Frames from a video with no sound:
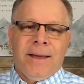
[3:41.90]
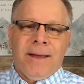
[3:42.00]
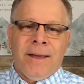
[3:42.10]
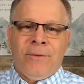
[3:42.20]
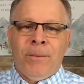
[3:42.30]

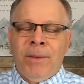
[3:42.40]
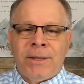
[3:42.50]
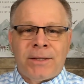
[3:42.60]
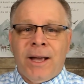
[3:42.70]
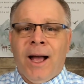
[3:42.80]
If you
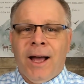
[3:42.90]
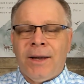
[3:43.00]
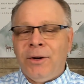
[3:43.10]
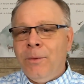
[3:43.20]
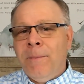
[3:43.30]
miss
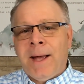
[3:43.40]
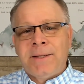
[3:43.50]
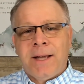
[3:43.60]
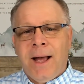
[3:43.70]
God, you mess